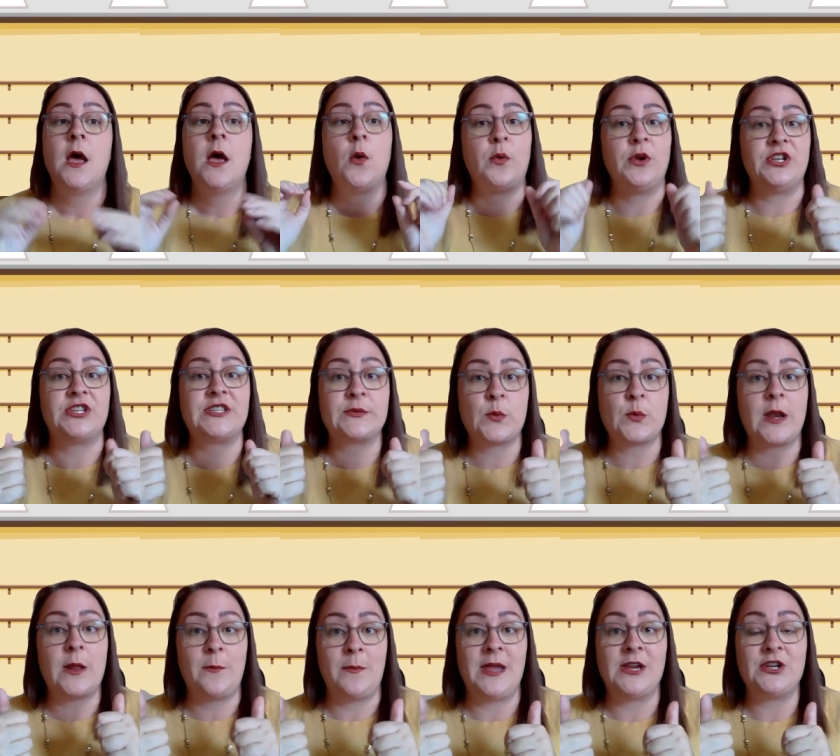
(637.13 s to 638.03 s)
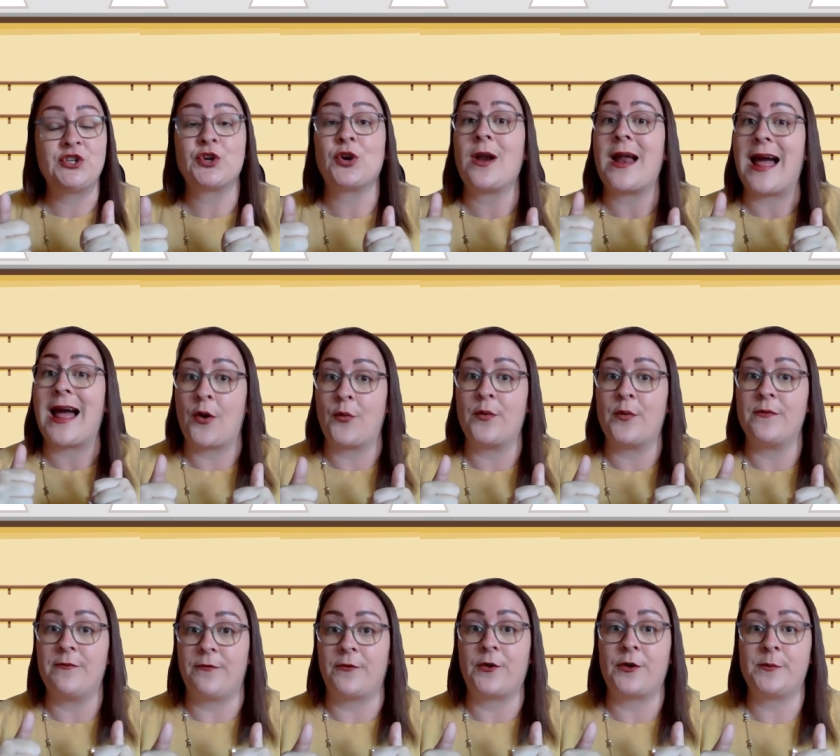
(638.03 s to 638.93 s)
We just want to make sure our
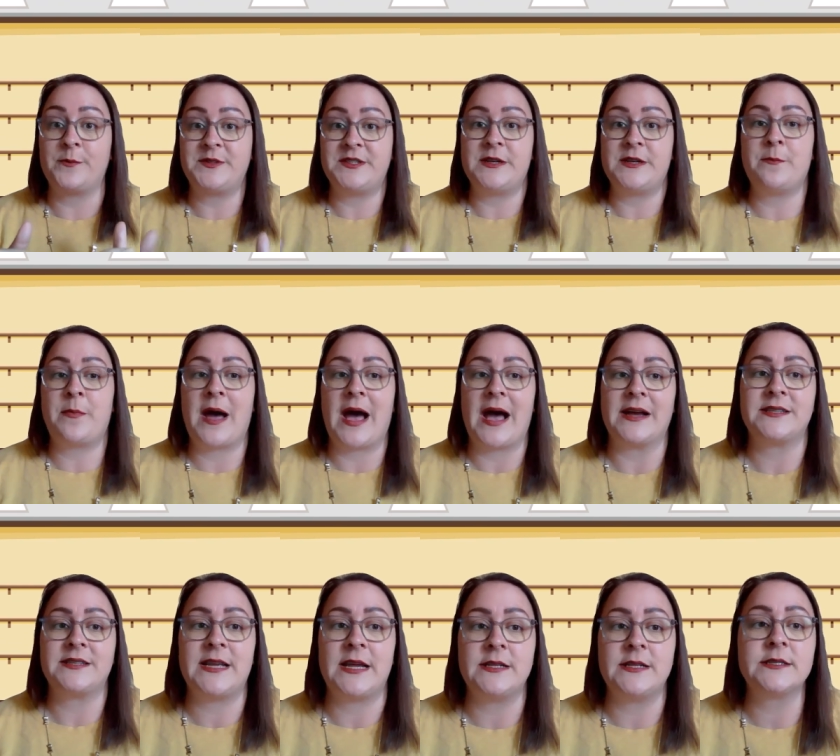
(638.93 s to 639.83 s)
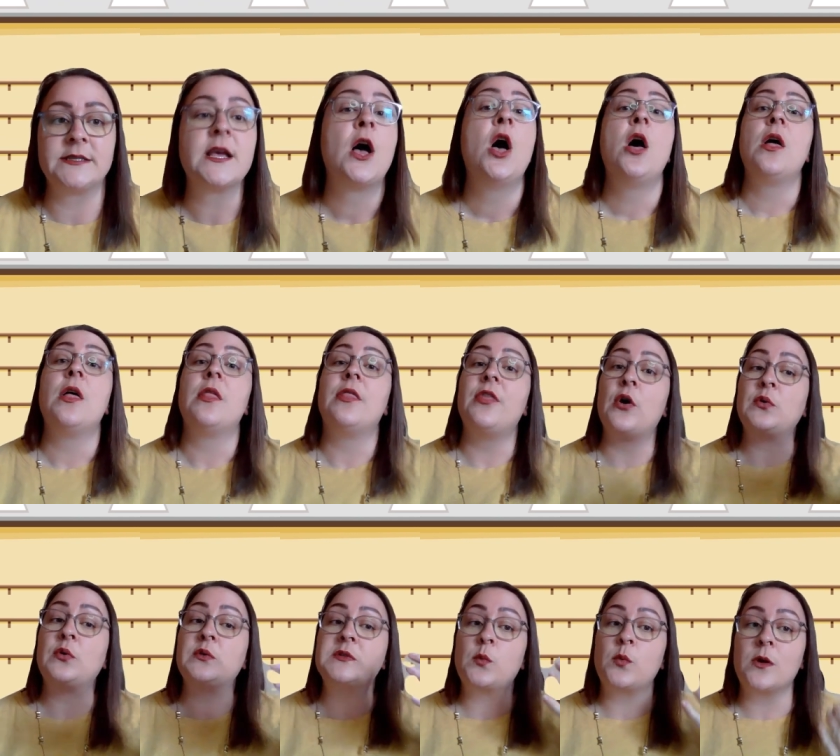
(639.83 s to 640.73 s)
verbs in past tense.
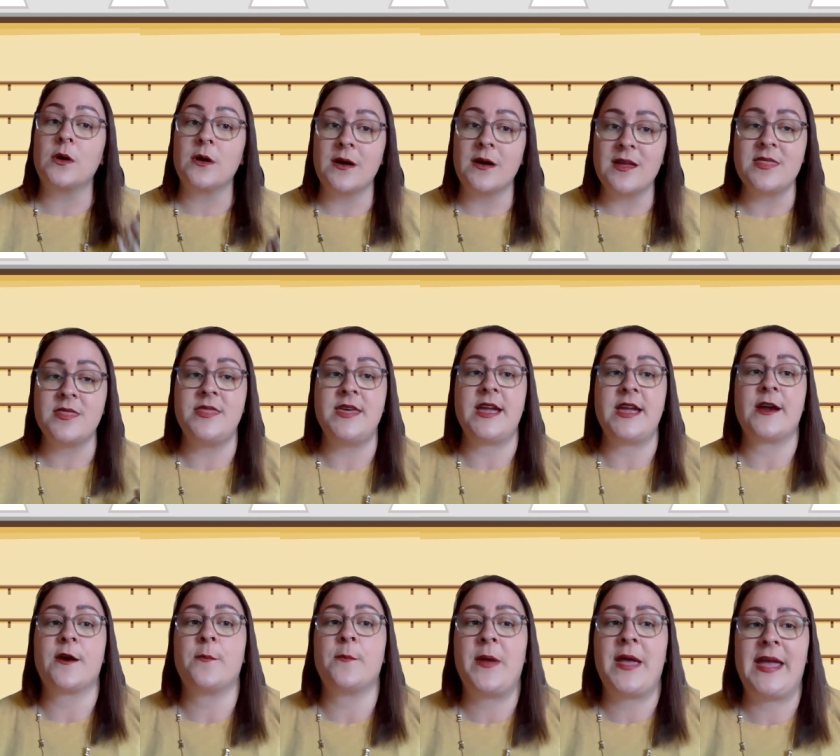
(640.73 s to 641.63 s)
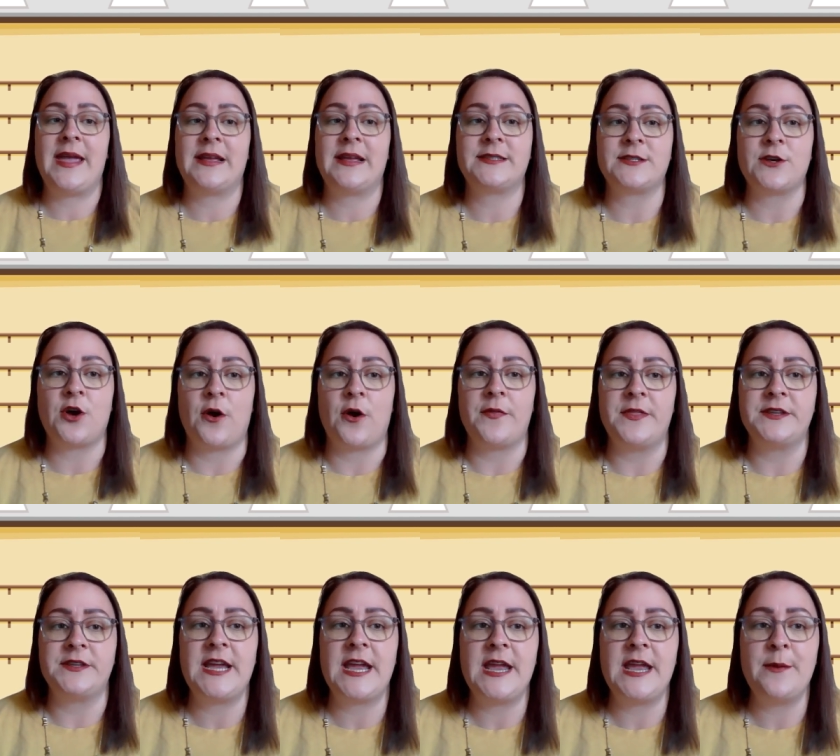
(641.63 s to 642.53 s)
Those were their pants on the
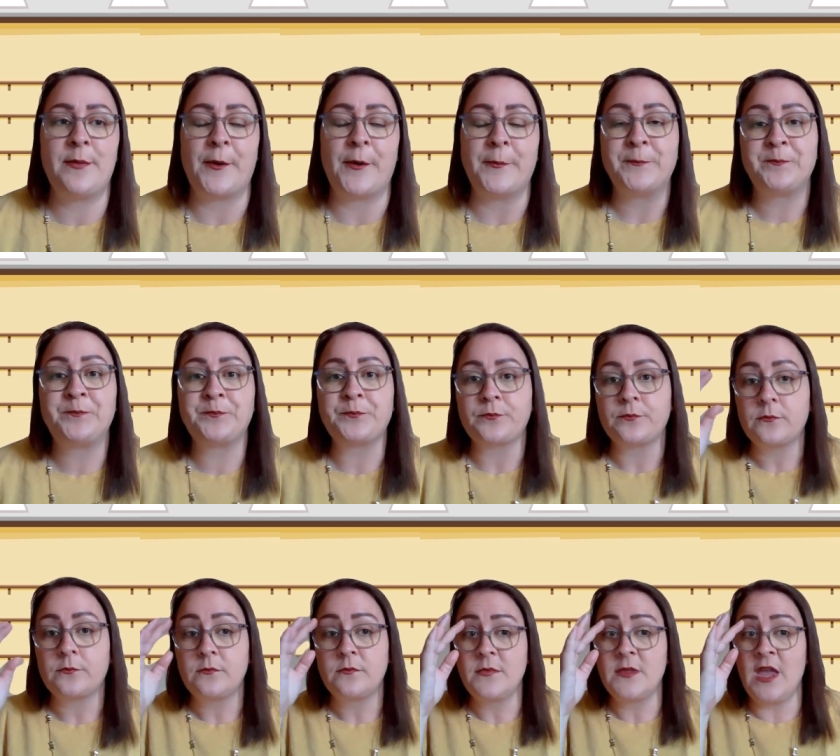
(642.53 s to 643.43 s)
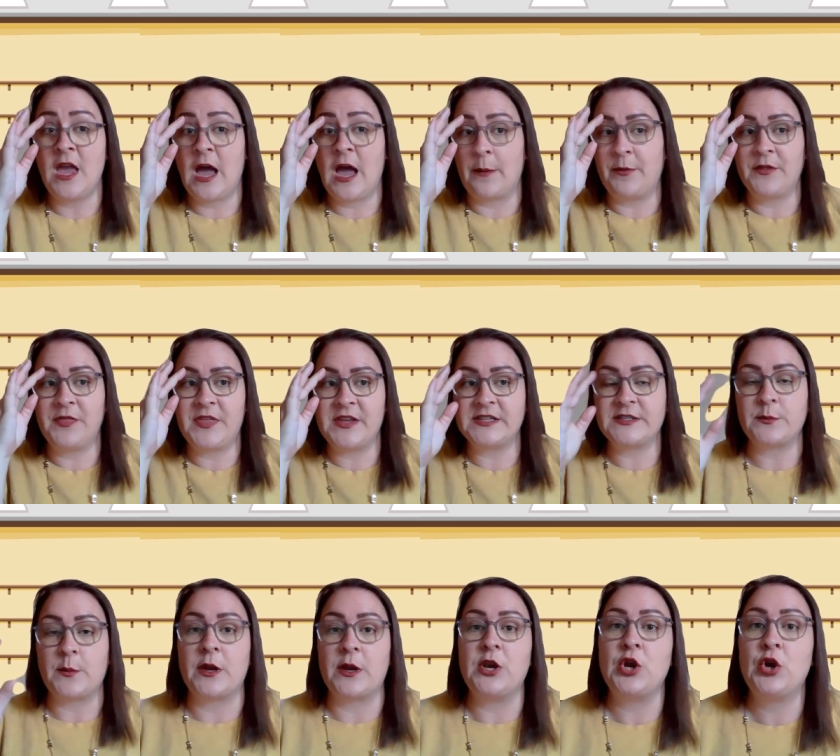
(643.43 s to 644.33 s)
table. How about this
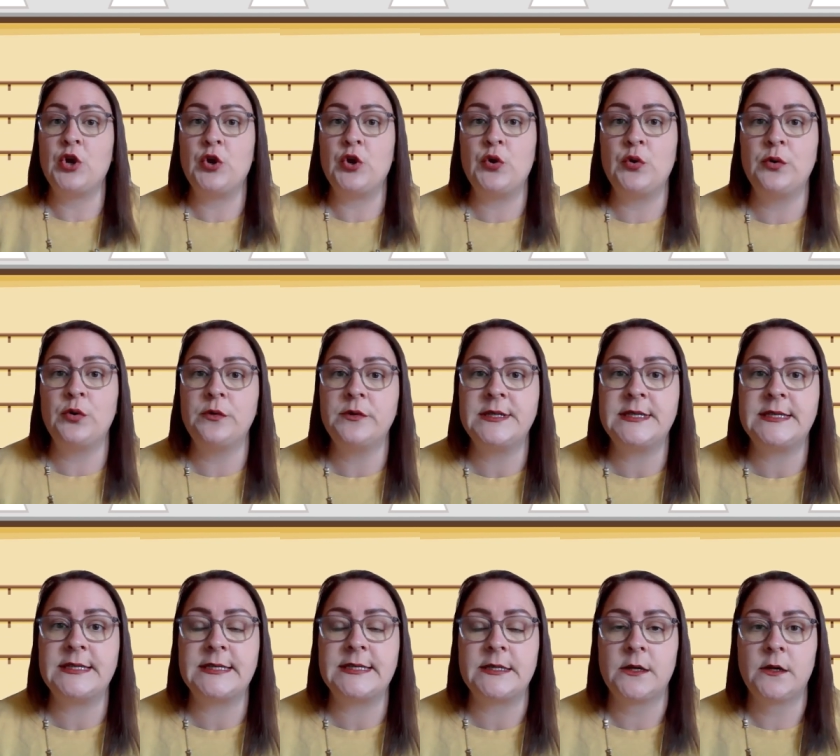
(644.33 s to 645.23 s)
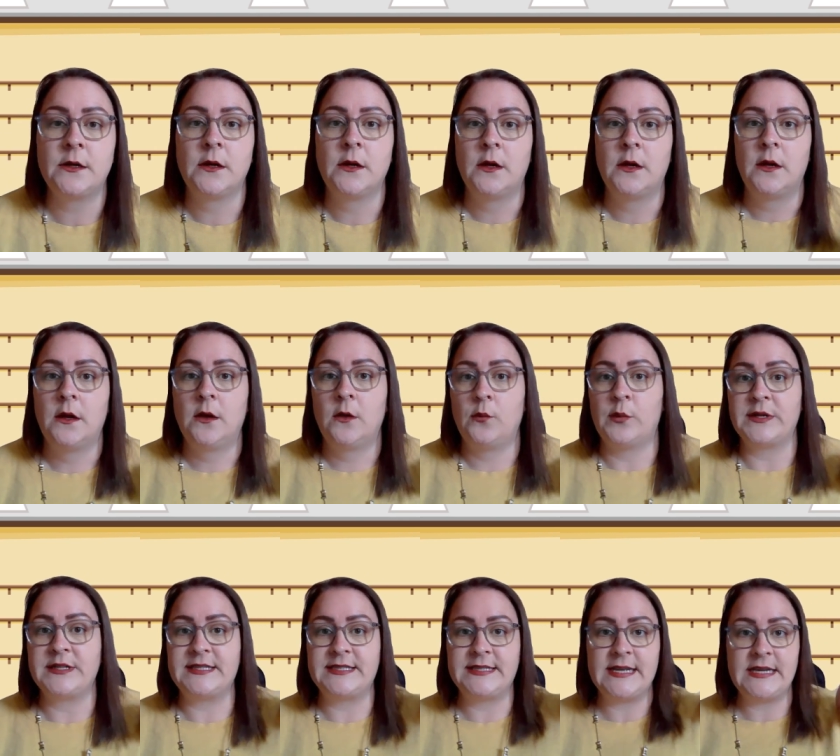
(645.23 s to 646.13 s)
one? Whose,
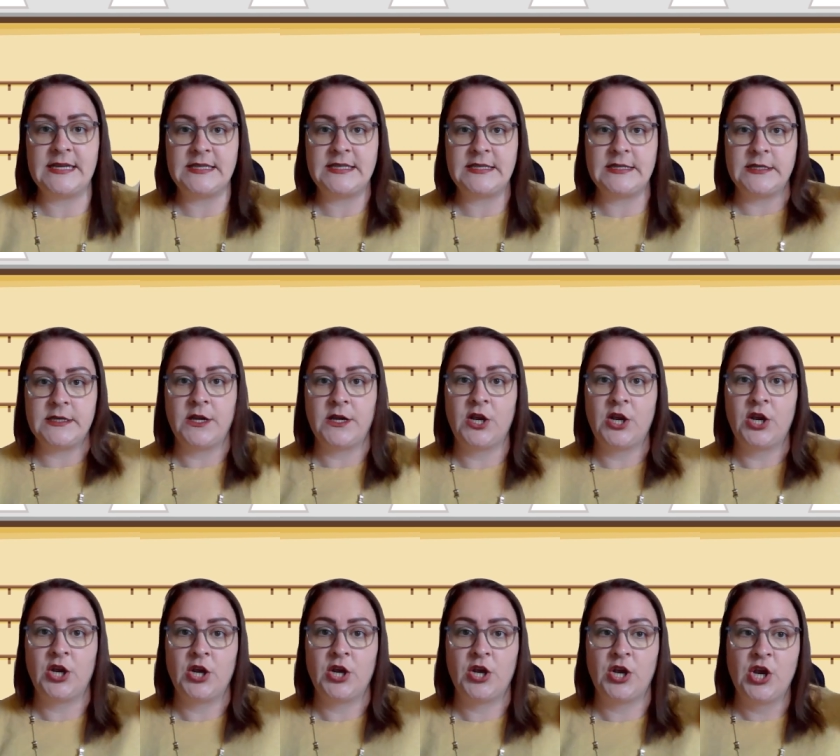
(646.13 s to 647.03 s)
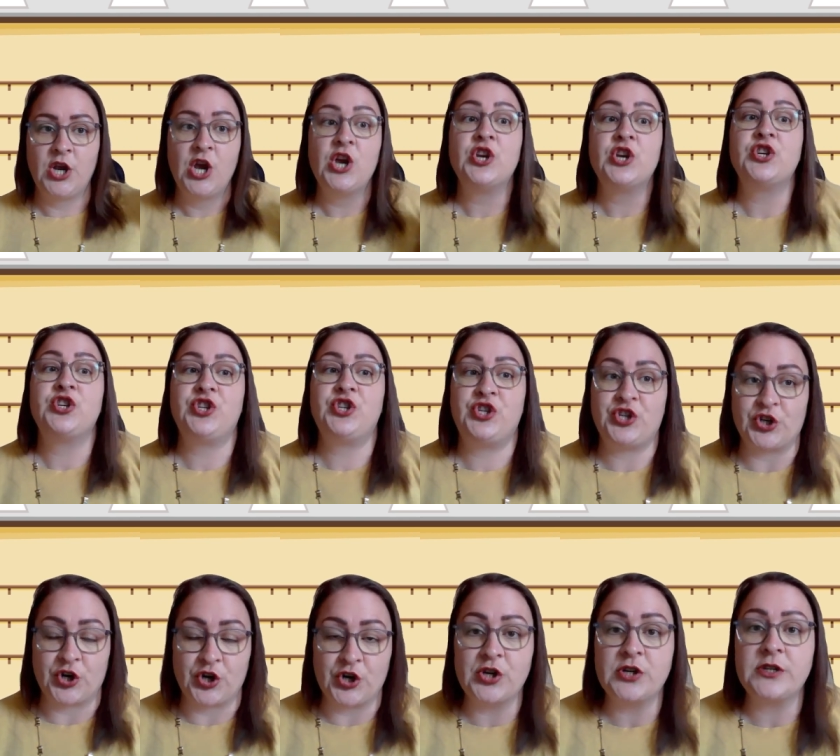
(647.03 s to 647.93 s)
what's this?
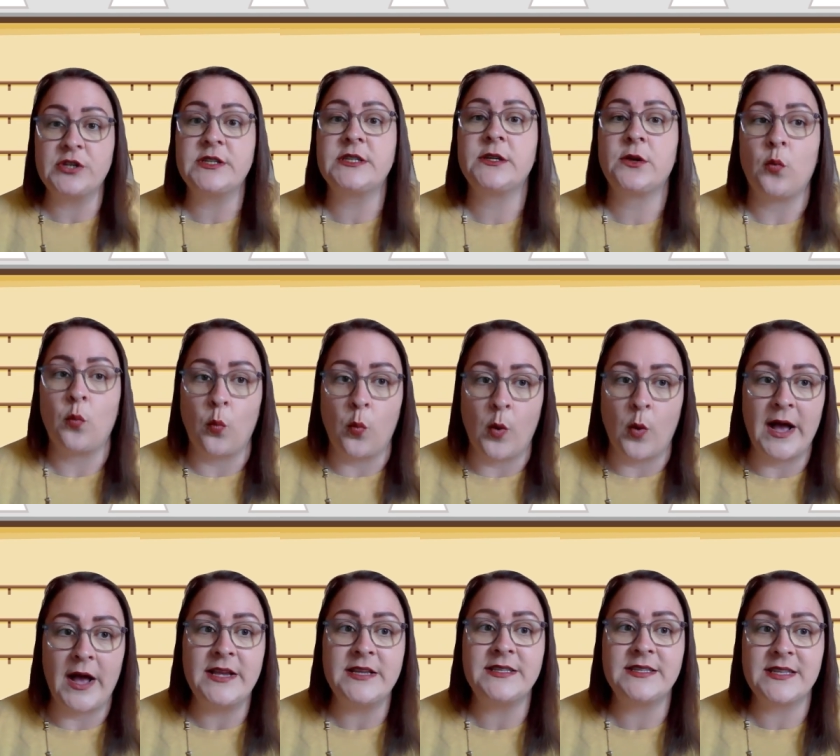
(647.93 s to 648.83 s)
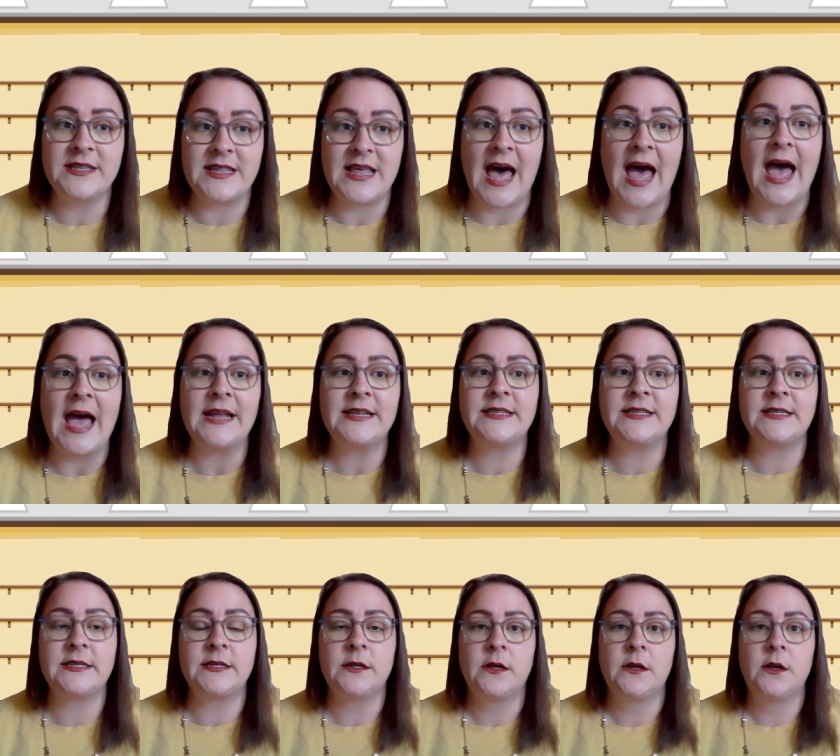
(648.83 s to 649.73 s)
Shirt was that?
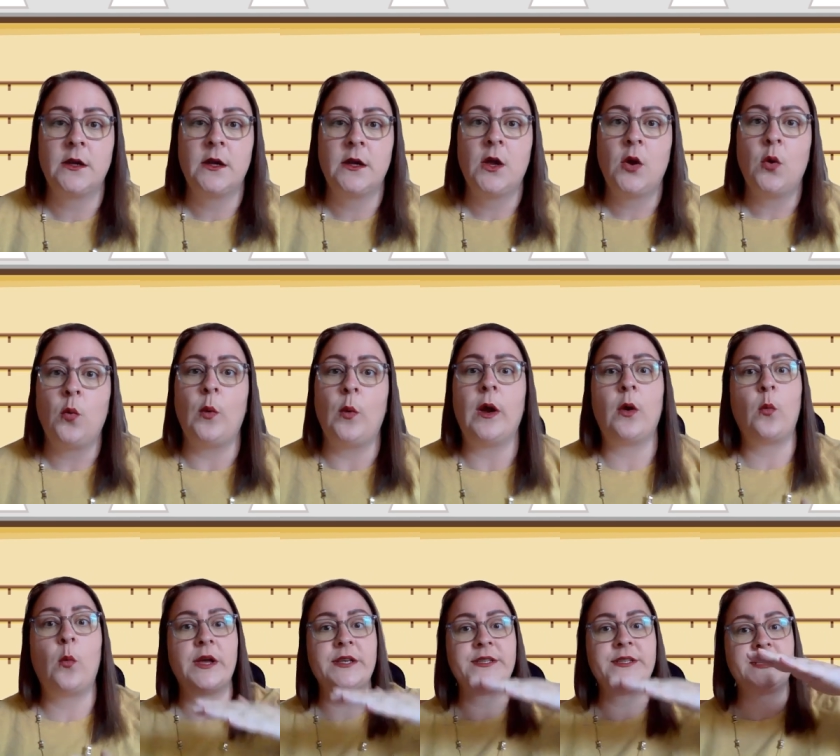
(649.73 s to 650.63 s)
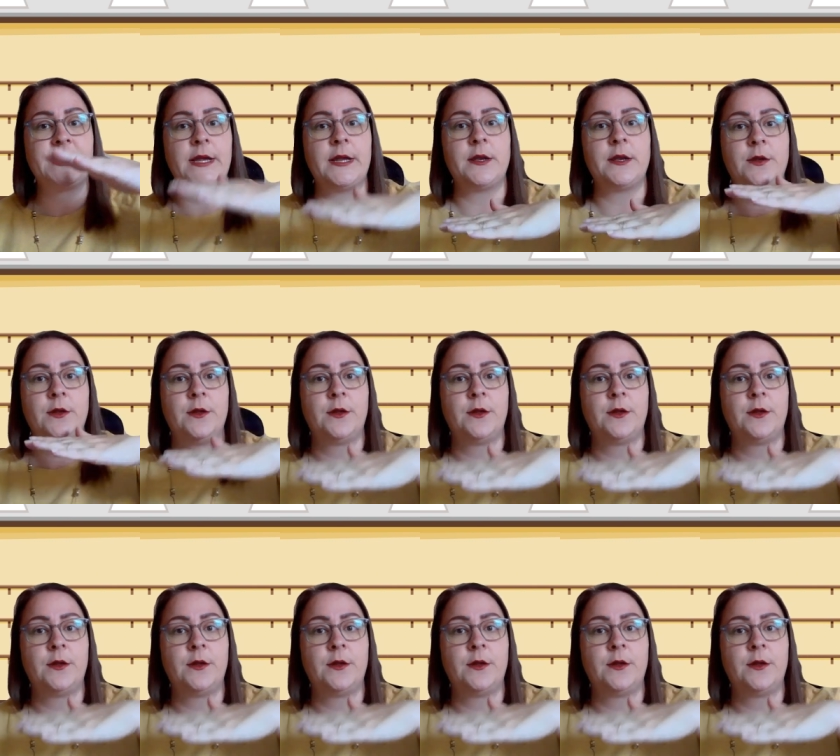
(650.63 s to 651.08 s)
Where was it?